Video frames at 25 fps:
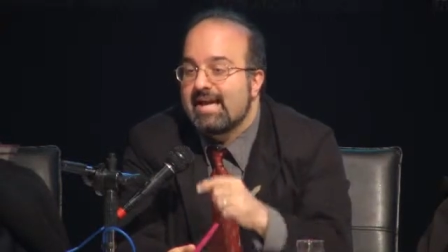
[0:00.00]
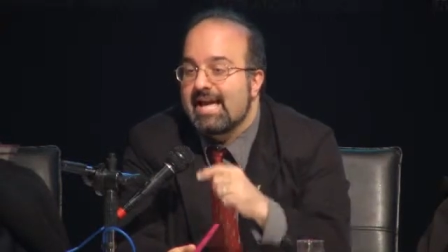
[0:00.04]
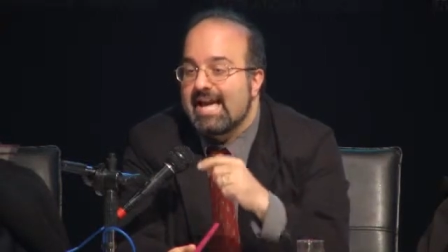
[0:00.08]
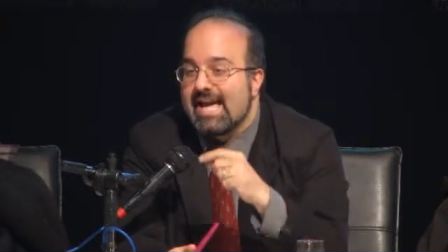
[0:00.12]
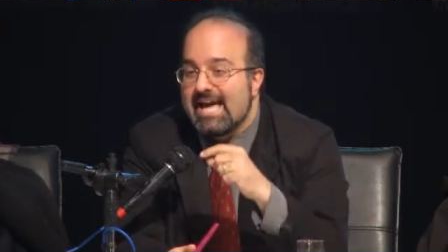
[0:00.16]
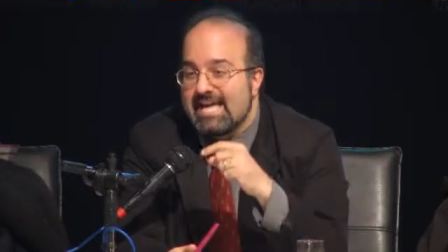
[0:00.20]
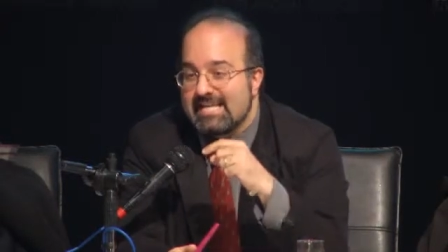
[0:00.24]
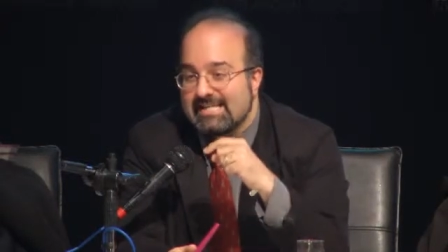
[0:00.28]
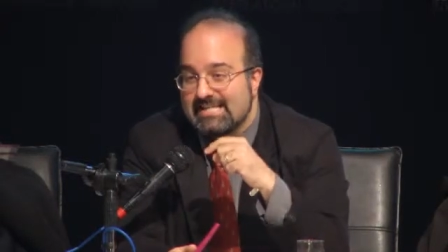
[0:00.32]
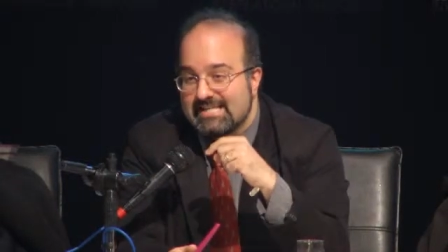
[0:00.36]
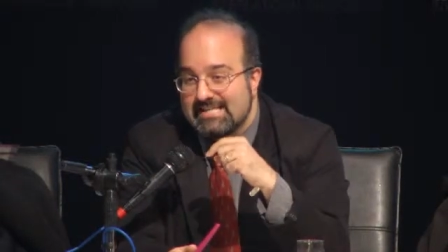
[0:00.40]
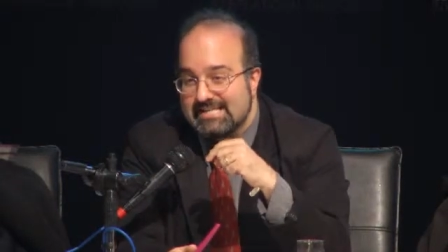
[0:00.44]

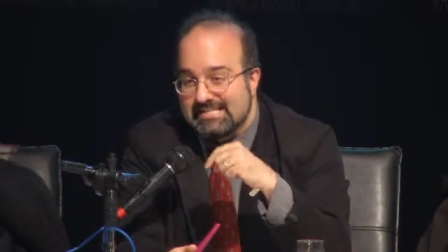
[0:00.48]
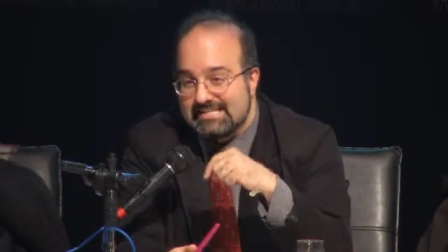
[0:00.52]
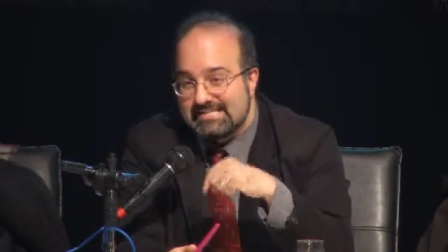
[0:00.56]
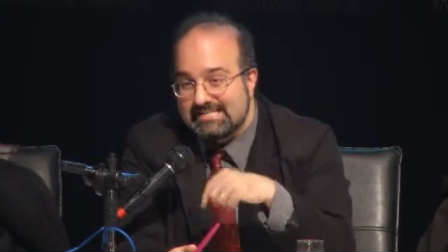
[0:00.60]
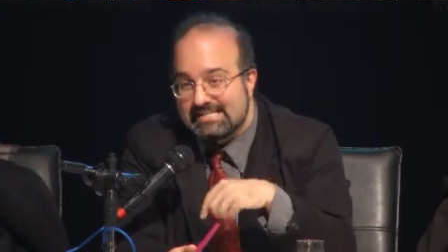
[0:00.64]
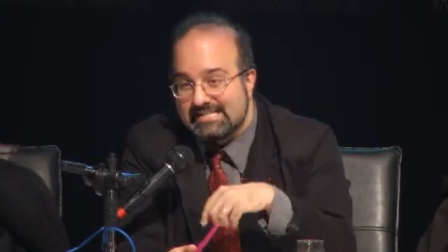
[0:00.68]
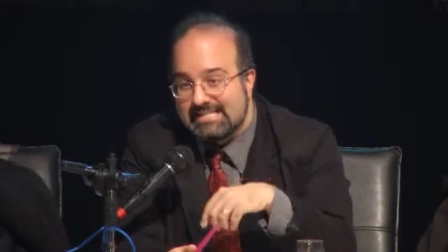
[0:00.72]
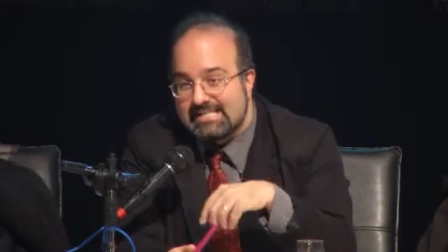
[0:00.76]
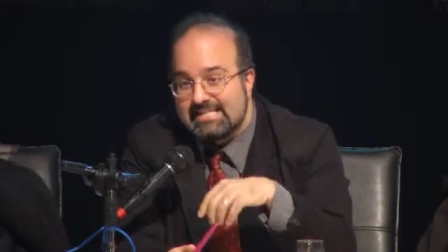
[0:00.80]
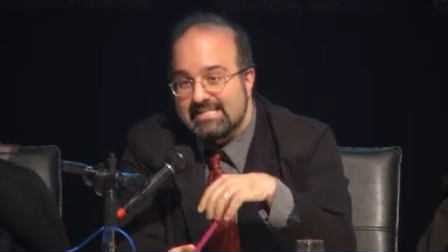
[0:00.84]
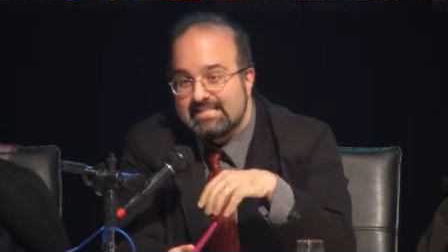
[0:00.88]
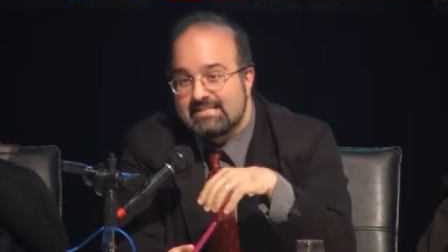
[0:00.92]
and it
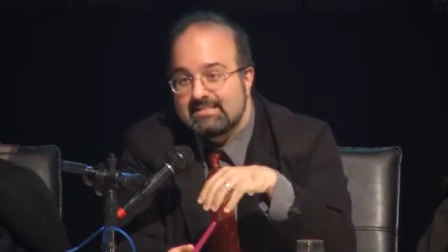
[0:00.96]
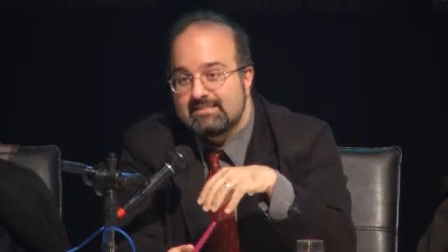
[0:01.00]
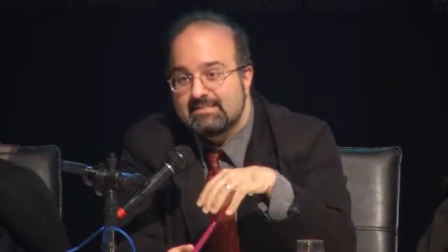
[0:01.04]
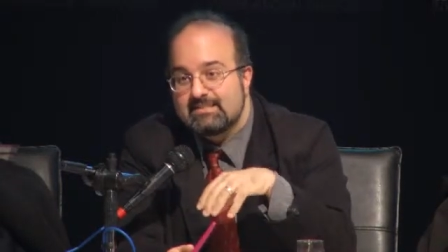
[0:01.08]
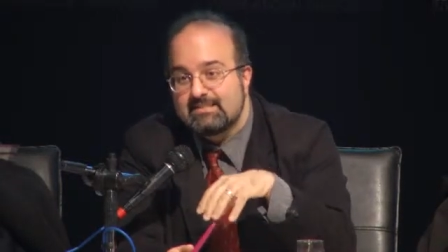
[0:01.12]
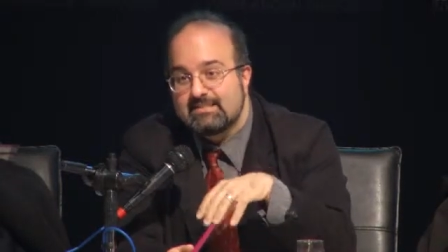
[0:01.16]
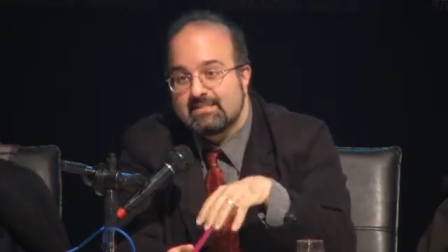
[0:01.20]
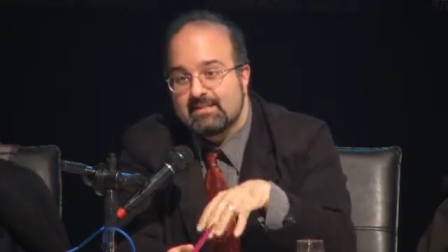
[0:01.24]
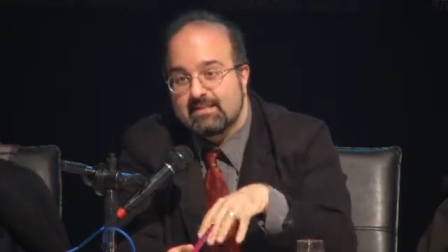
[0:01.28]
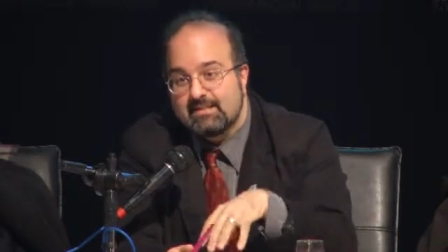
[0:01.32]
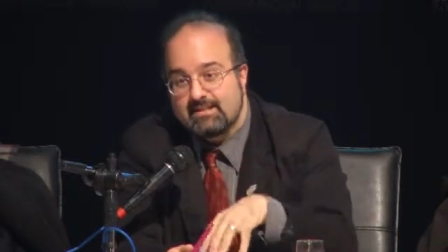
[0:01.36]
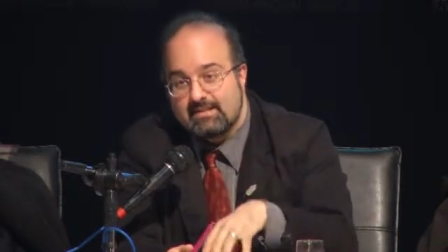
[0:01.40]

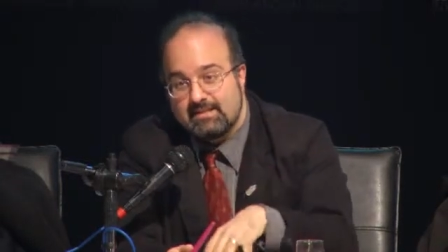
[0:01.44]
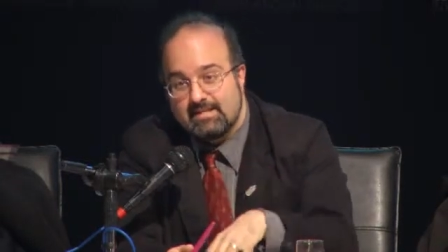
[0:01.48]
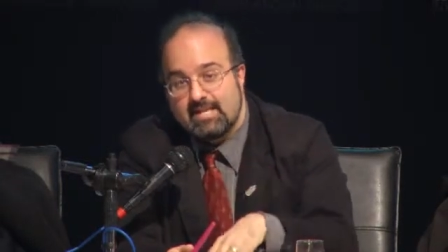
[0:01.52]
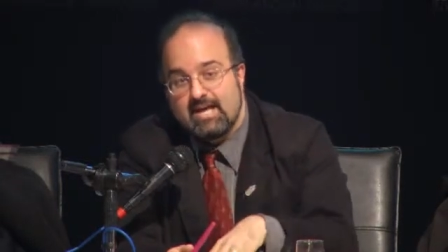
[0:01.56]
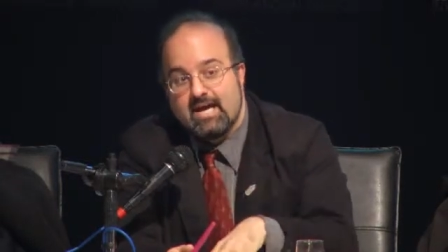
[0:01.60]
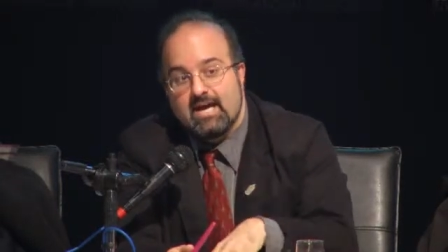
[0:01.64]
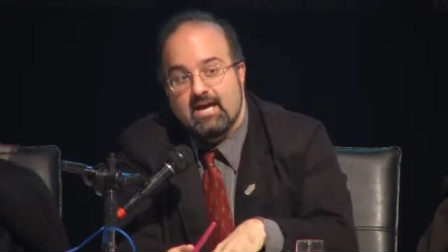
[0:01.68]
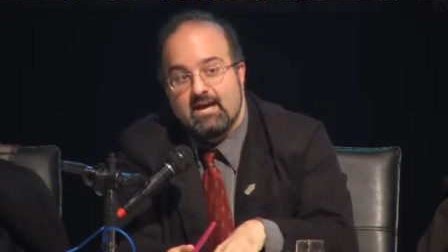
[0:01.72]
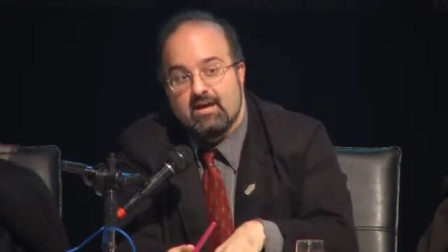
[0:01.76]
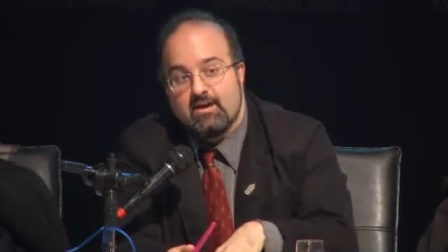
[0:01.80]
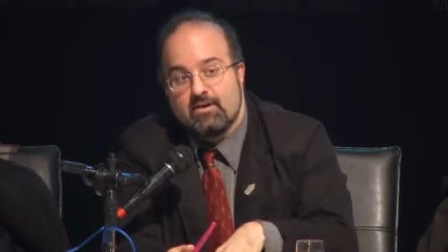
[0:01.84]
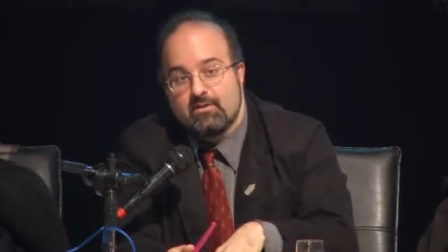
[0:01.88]
is
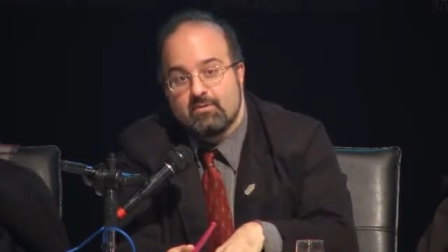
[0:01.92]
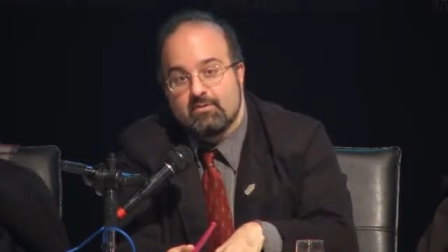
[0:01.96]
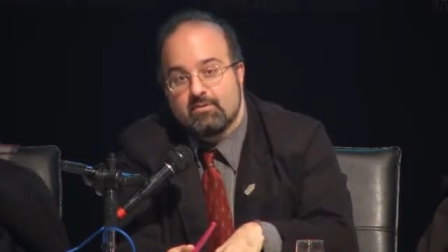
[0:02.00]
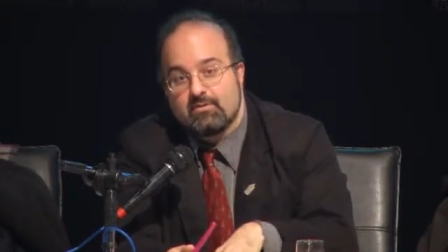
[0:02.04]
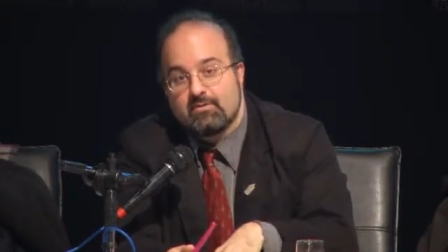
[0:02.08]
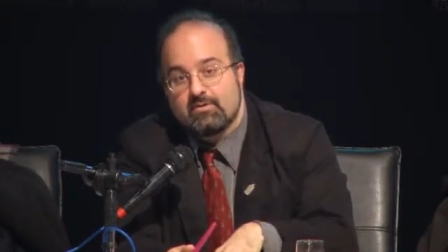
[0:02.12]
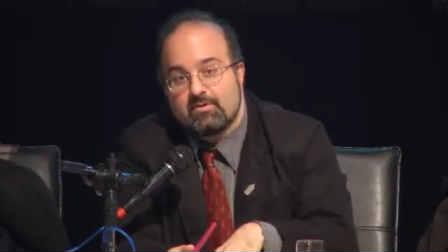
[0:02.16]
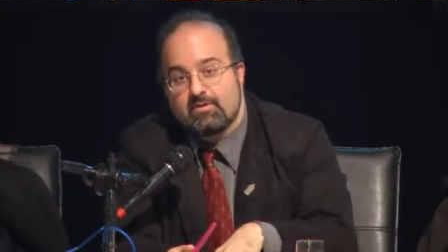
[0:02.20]
now